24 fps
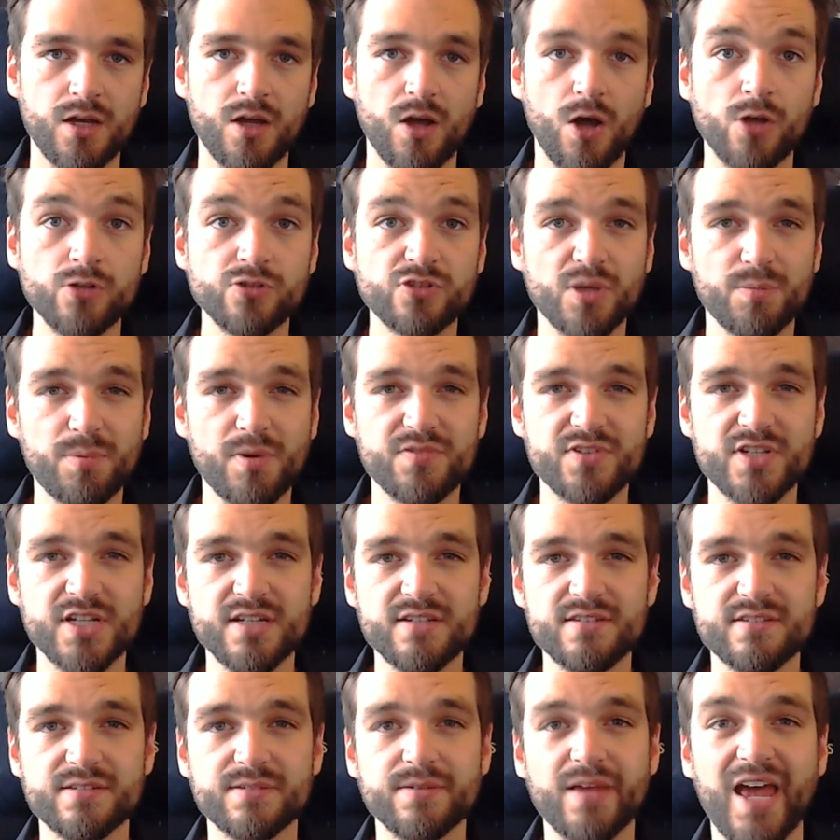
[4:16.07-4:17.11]
On top of
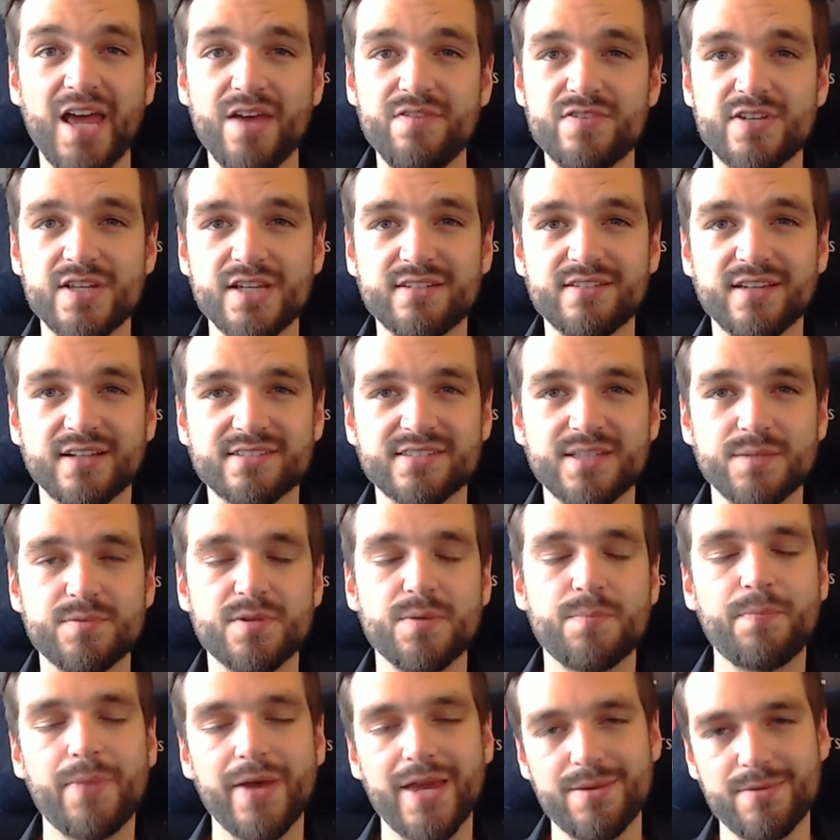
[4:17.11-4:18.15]
this, FTX accepts
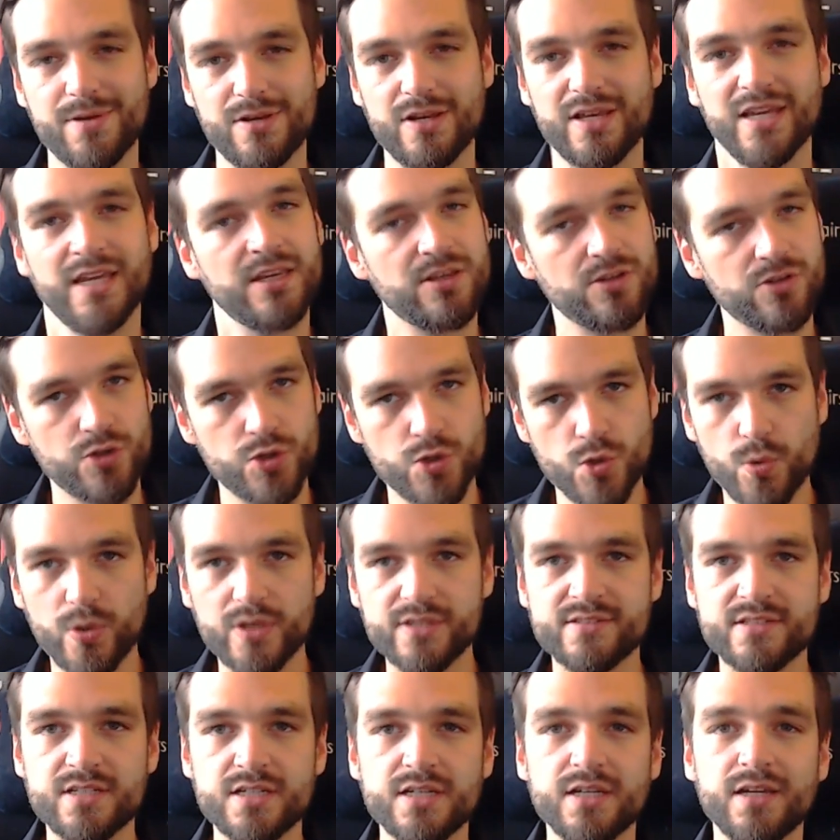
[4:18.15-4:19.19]
payment in
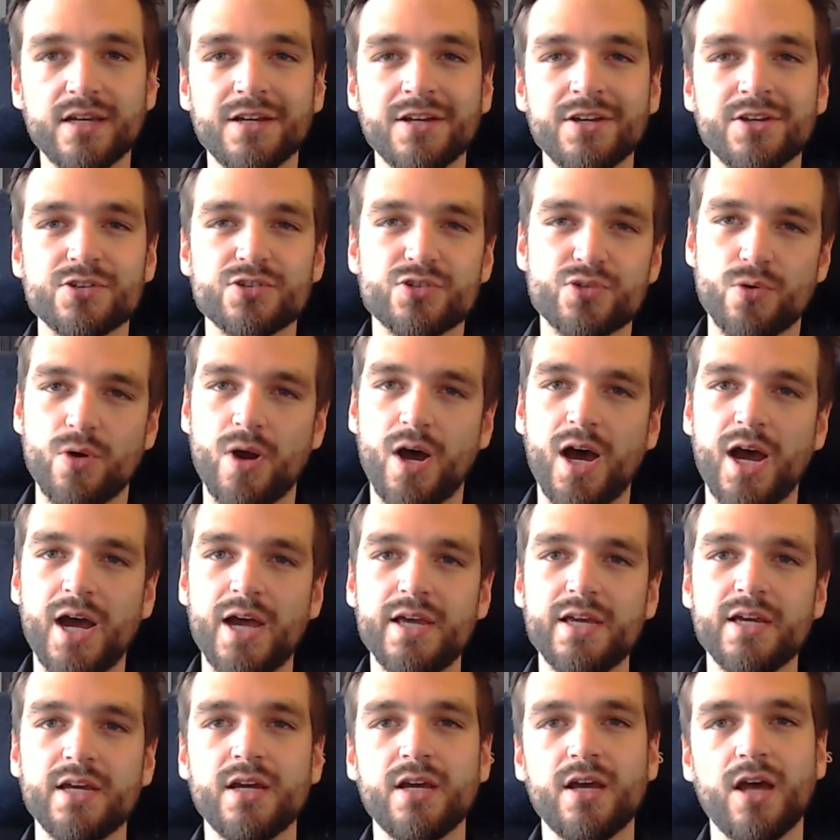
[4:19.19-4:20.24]
USD,
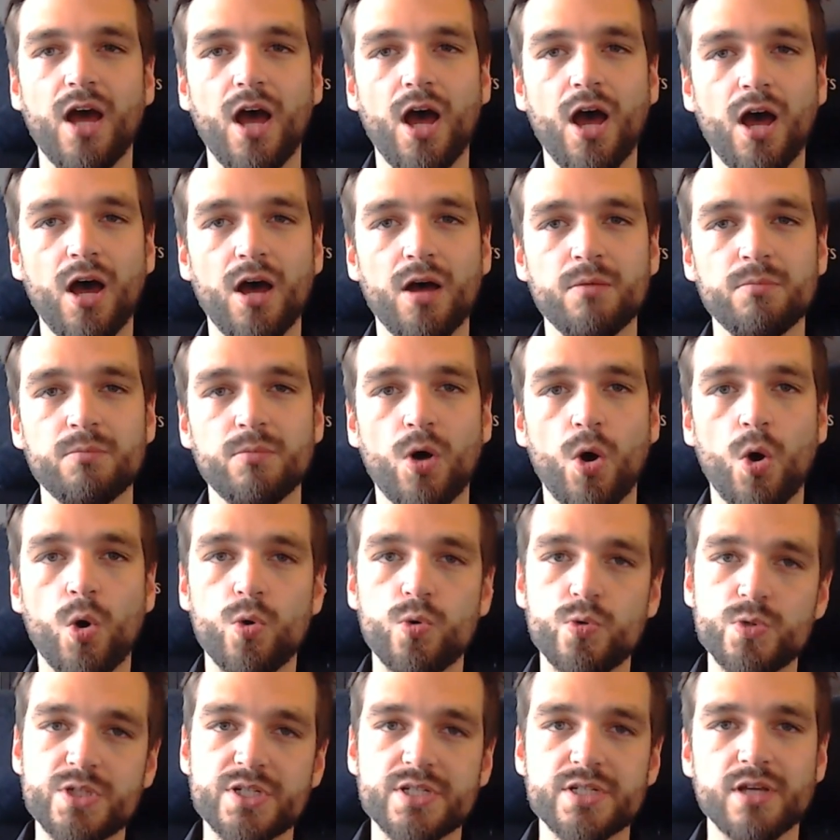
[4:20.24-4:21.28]
TRY,
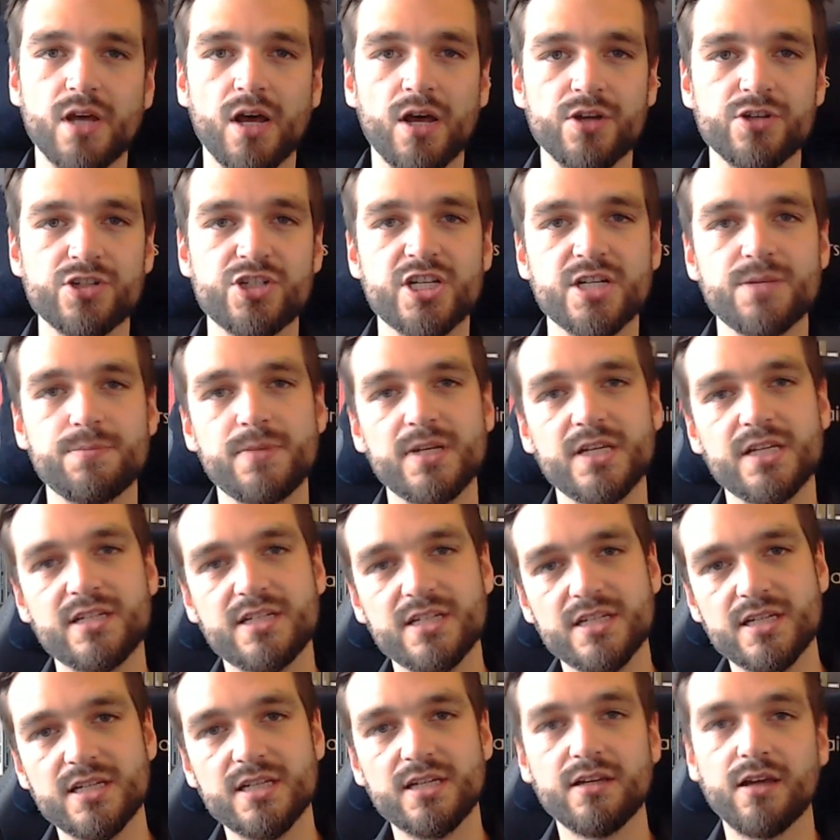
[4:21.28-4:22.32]
OAT,
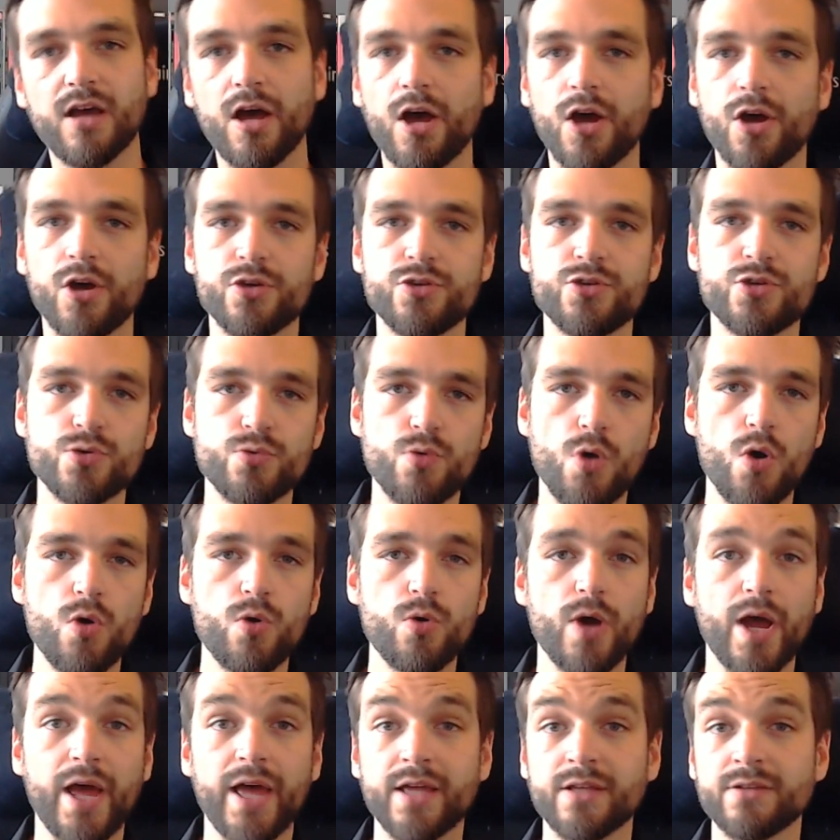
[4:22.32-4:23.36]
GBD,
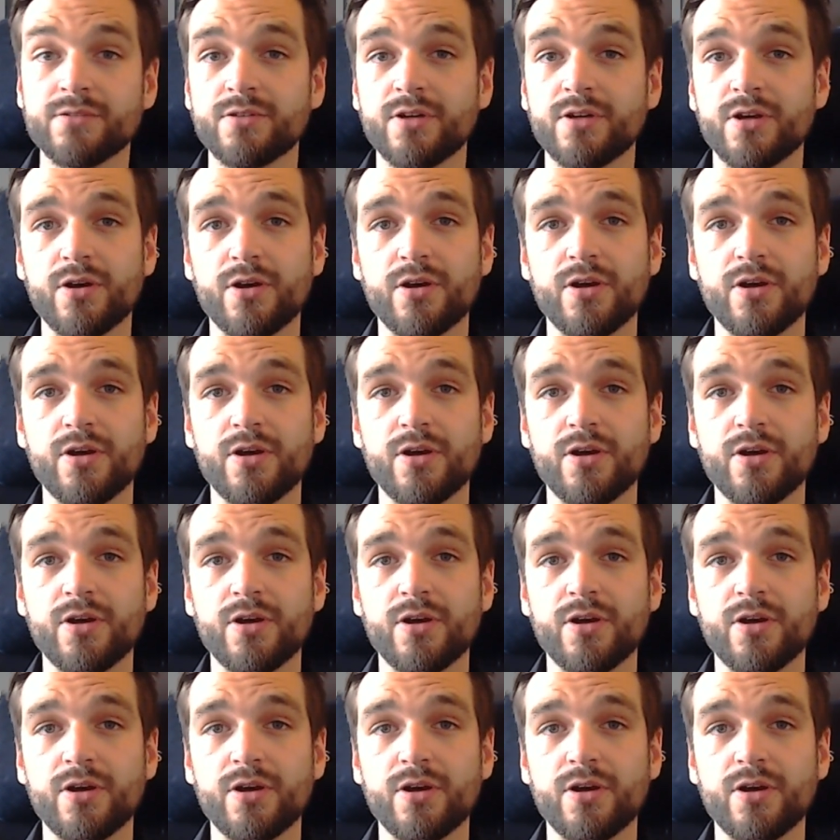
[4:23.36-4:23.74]
Euro and